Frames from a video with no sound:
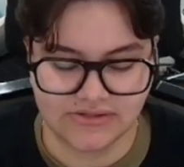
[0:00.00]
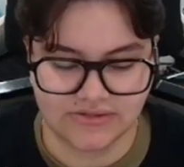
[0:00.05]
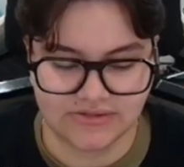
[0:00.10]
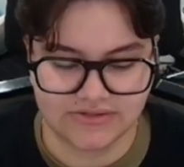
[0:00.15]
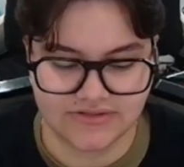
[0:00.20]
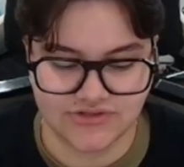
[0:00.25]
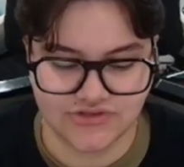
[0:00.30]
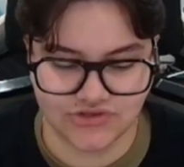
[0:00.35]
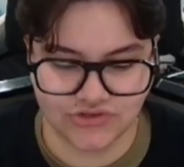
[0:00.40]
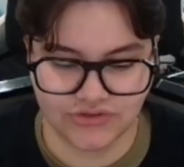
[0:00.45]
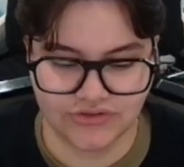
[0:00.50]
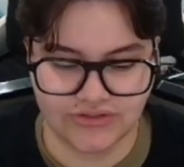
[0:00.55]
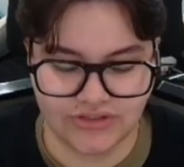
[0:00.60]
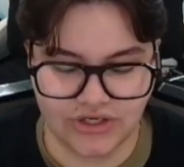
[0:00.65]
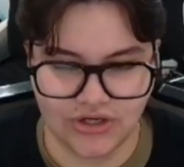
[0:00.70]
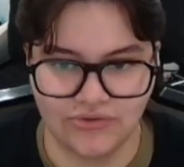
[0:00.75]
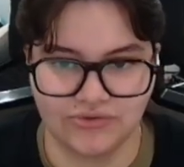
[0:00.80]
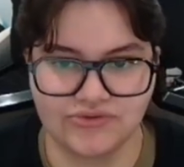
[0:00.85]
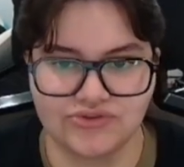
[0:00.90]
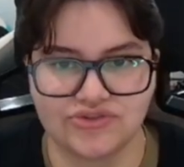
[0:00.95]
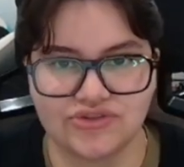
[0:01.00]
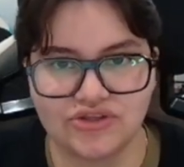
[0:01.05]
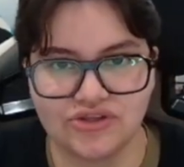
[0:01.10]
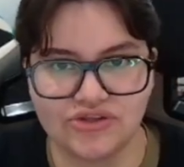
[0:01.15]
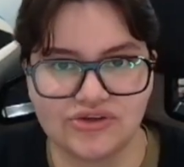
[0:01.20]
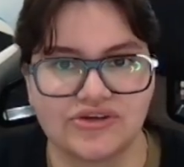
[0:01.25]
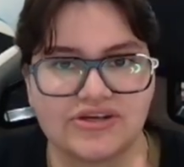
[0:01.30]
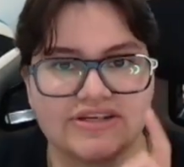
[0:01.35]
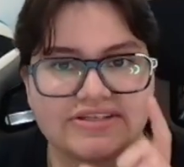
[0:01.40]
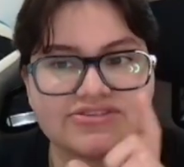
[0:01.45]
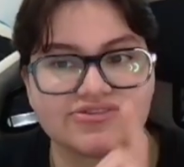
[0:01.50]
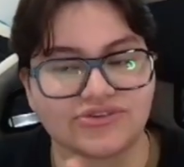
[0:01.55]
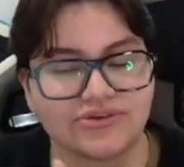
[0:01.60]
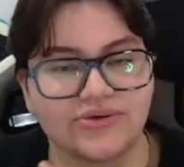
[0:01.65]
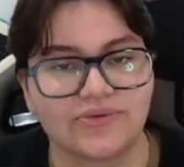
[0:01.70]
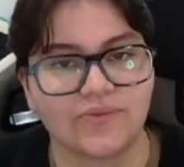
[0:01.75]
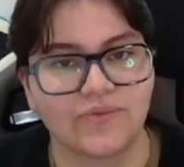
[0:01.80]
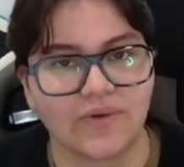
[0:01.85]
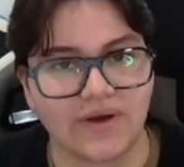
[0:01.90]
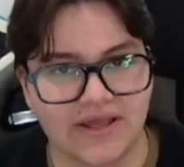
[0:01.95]
certain notes to look a
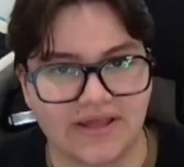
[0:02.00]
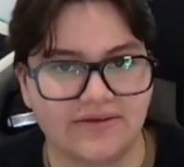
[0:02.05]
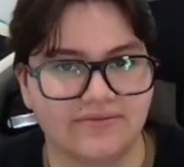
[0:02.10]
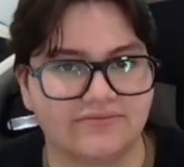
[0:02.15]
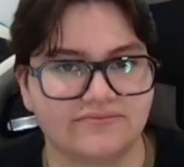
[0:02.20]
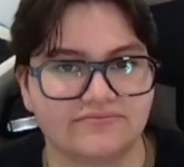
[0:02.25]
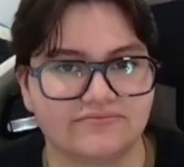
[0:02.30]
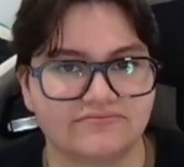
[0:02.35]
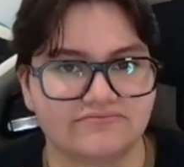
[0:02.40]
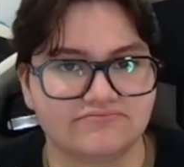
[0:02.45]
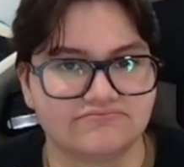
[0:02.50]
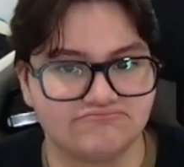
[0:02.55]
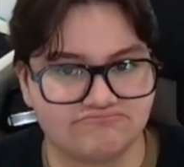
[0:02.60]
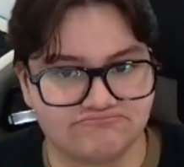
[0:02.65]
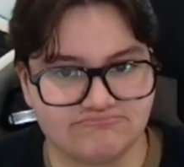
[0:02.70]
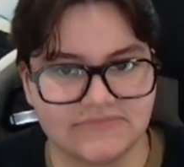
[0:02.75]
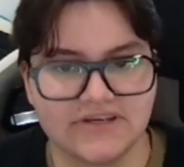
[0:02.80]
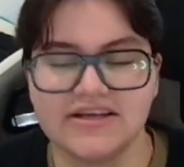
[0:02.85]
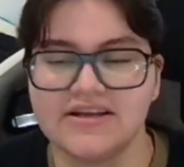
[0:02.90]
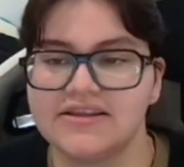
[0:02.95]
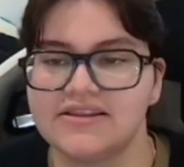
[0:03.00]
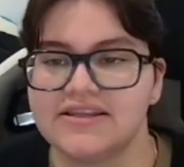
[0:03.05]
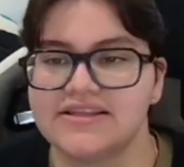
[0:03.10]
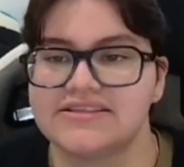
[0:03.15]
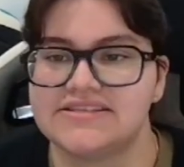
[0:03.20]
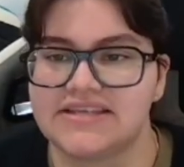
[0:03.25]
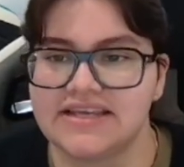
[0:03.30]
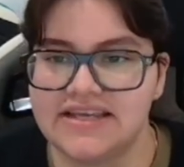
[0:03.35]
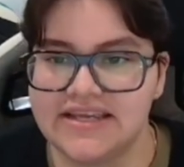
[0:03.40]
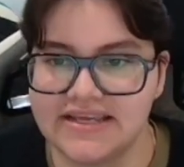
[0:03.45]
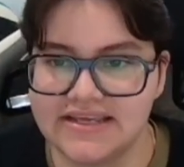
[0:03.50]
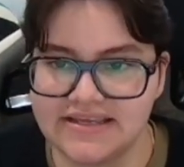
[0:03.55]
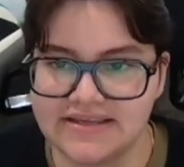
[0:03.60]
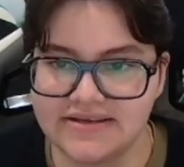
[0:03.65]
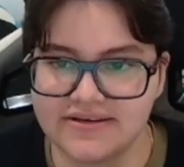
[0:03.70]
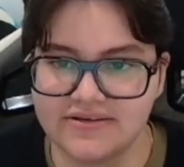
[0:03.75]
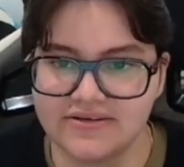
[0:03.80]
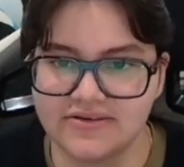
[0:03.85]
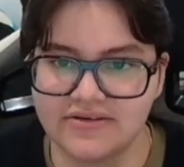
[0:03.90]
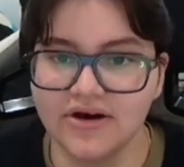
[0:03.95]
certain way. Let's say,
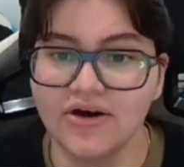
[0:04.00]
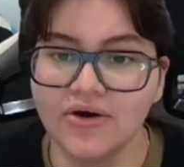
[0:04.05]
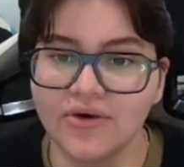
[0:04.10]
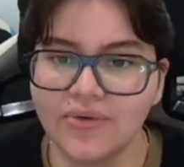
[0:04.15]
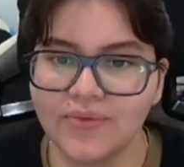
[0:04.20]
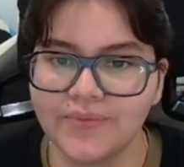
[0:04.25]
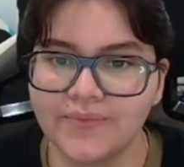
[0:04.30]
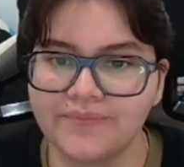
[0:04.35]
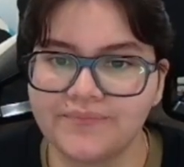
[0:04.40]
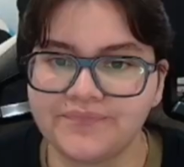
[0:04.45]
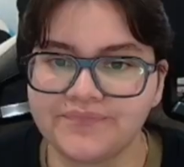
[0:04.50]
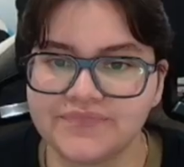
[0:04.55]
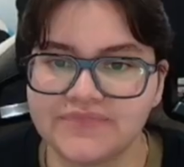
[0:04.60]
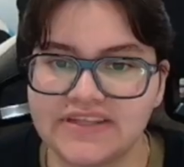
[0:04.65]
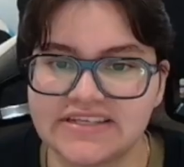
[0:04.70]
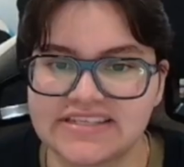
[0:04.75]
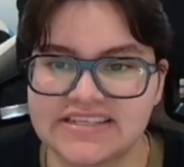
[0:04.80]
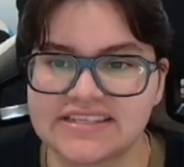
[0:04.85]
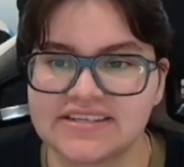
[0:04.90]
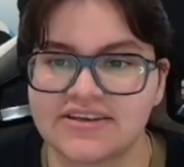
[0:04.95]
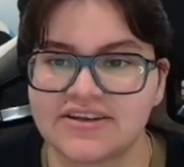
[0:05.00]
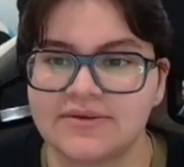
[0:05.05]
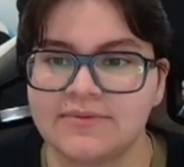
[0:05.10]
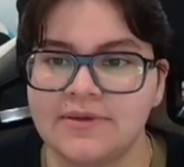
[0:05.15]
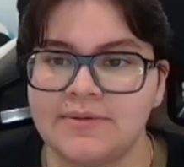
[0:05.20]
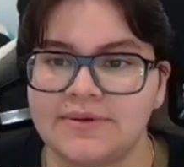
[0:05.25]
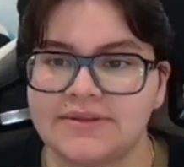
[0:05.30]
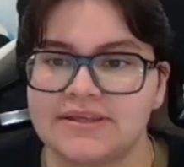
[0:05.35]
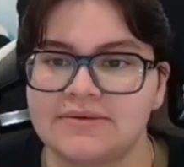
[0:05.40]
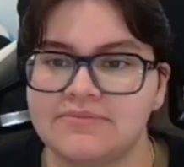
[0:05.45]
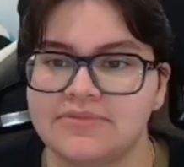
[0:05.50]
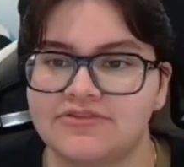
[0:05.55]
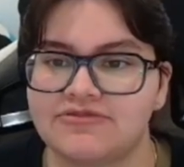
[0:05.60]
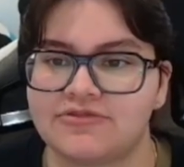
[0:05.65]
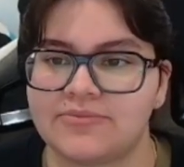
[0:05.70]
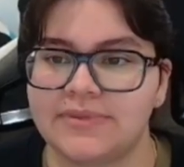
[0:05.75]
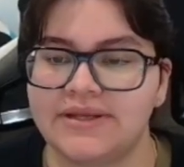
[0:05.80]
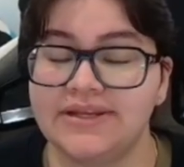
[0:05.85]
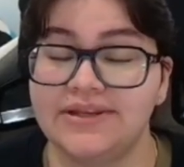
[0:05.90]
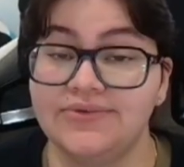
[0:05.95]
oh, this is gonna be my template for
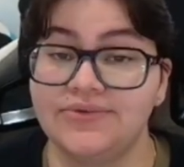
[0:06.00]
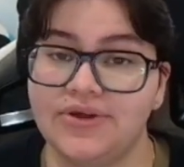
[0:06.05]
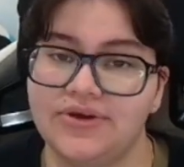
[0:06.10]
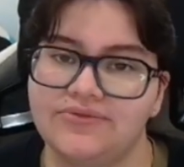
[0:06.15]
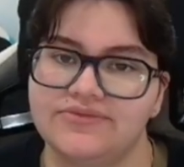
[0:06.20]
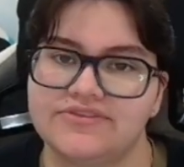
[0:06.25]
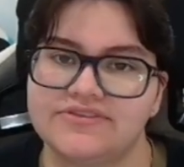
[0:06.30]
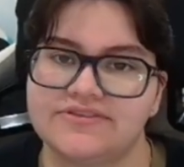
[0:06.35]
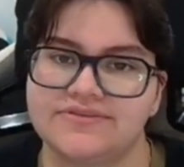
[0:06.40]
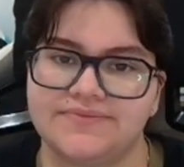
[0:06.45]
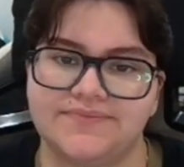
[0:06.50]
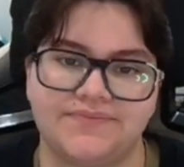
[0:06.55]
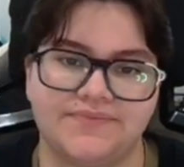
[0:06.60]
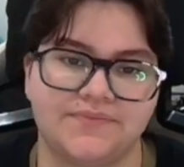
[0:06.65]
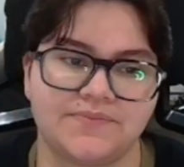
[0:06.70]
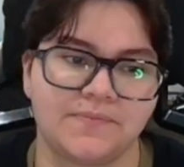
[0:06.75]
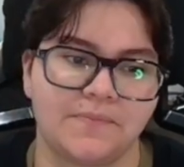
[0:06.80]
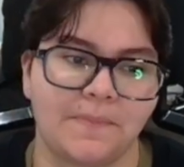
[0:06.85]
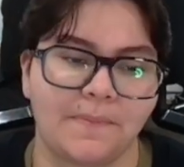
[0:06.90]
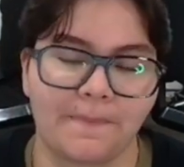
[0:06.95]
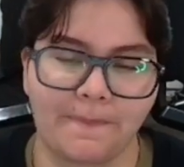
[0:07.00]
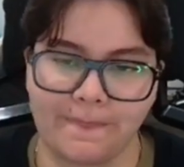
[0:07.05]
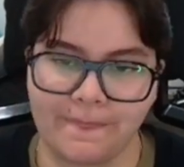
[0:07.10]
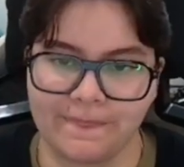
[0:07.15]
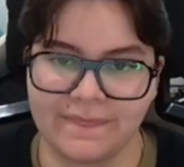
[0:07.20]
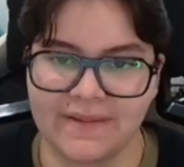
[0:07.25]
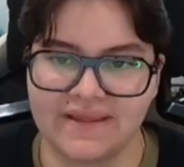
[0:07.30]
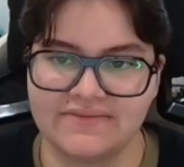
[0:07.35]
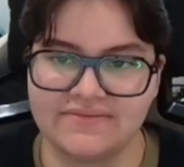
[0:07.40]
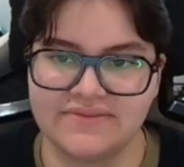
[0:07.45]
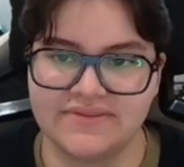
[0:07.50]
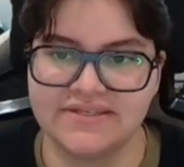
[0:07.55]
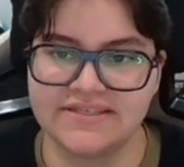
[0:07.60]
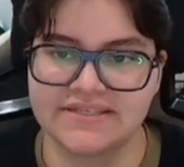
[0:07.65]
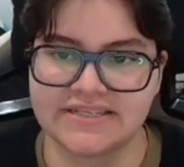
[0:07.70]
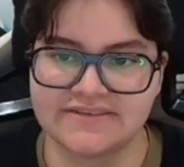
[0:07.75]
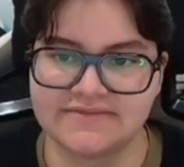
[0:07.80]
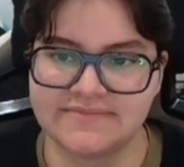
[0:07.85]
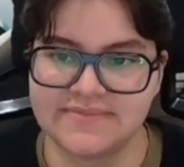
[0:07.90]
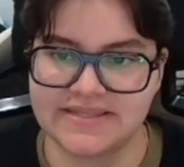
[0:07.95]
my new notes. This
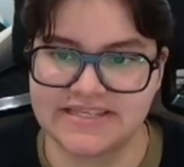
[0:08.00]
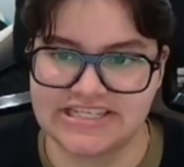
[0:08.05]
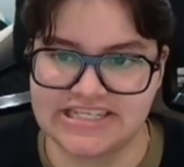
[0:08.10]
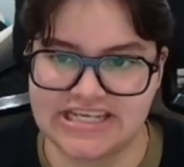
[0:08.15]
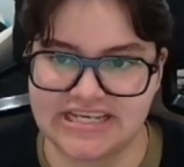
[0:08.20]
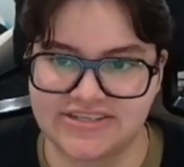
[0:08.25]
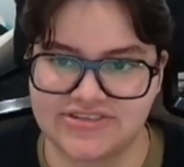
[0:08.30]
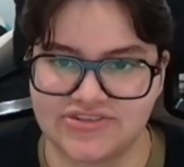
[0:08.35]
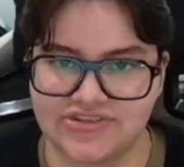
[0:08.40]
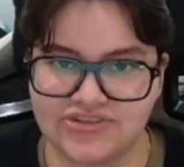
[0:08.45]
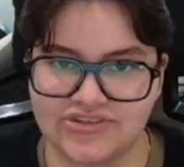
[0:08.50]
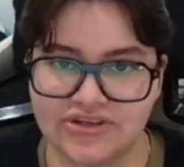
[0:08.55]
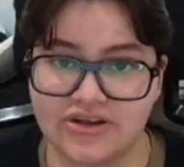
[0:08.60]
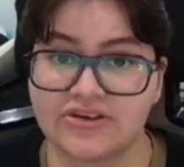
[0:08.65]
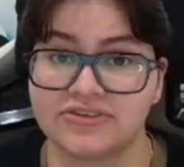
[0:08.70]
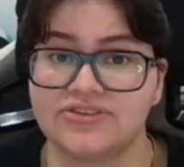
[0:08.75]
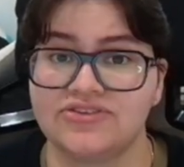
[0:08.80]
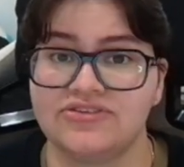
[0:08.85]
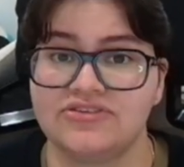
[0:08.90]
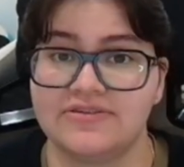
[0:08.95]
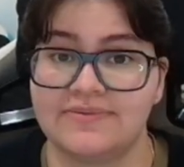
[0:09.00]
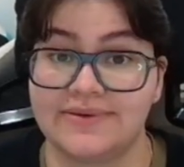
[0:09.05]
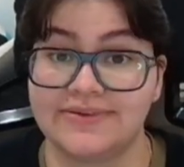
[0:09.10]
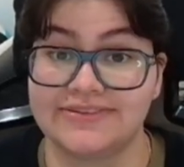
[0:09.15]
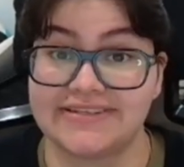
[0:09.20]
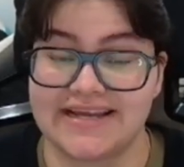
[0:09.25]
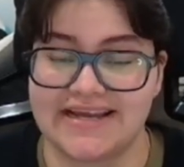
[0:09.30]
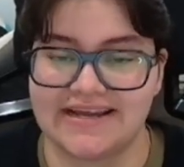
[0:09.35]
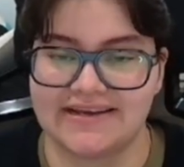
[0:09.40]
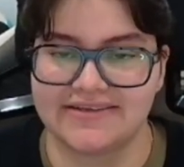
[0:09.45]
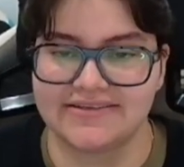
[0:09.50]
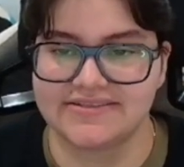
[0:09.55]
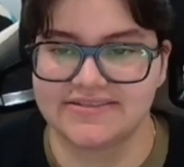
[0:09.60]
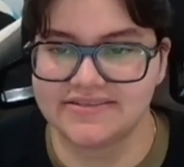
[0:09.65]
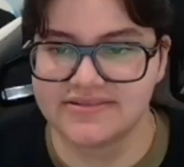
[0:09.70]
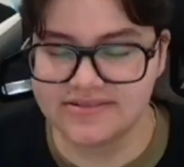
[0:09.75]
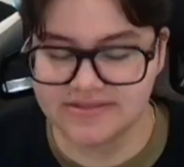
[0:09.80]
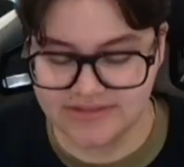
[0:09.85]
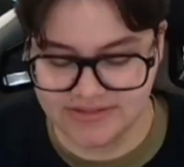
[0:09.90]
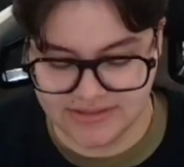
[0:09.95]
gives me the chance to talk to you about tags.
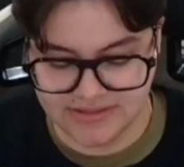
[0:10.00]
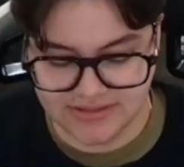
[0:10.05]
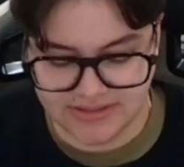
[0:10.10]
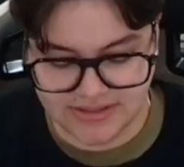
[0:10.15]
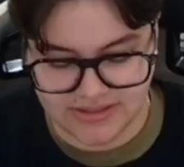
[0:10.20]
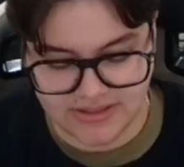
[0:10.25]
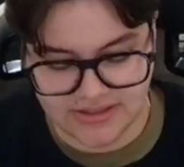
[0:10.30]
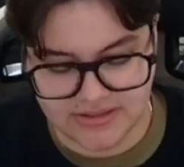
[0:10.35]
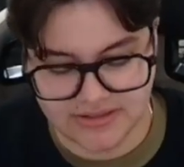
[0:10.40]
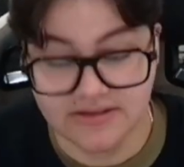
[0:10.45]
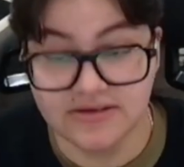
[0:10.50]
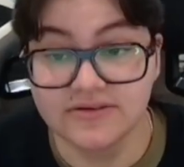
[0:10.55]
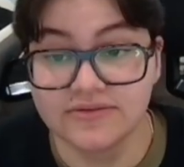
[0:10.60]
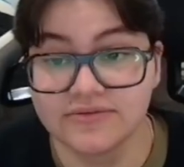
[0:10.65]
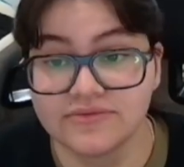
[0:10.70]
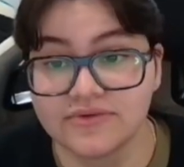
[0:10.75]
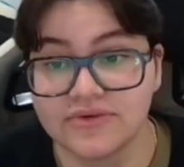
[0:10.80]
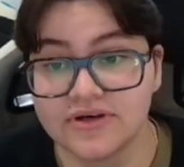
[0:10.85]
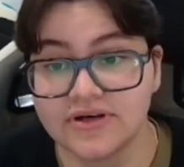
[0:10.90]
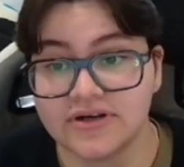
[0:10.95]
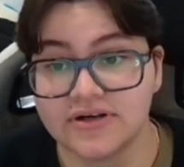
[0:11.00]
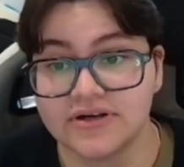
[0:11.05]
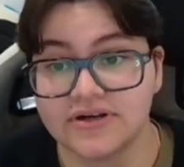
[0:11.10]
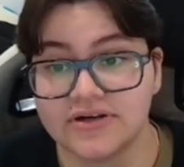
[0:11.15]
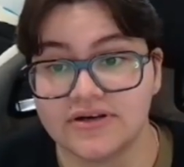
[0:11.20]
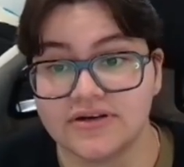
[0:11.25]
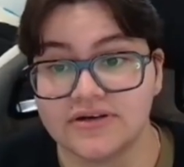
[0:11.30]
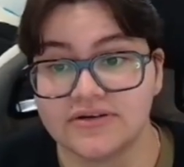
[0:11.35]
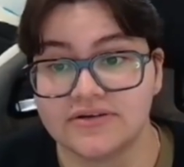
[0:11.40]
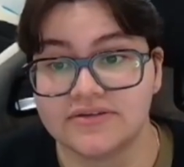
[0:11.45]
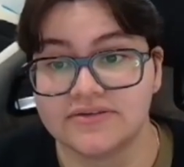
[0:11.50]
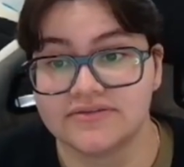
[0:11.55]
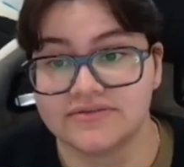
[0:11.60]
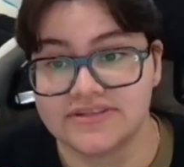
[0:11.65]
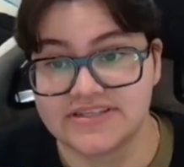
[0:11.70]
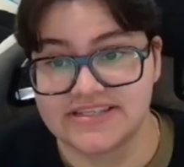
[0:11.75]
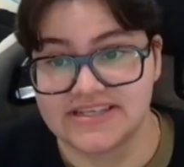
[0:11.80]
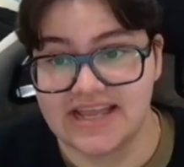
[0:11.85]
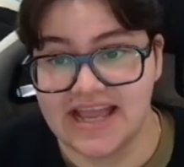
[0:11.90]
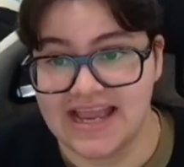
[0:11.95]

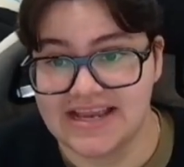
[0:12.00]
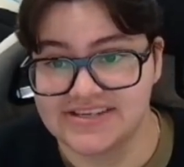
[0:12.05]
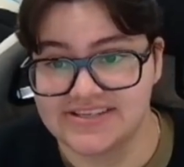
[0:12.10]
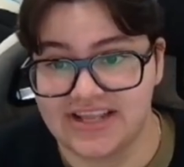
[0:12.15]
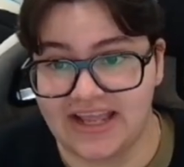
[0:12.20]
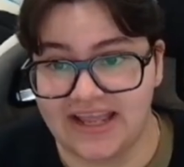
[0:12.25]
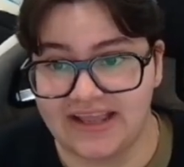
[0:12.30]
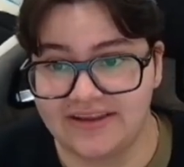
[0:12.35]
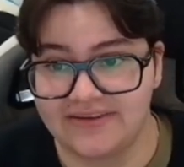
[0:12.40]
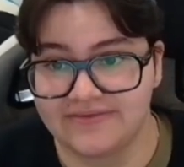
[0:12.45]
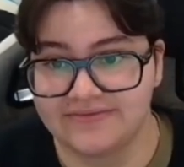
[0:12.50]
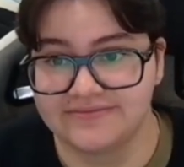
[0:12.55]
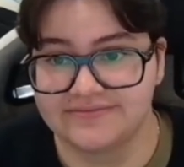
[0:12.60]
This is a hashtag.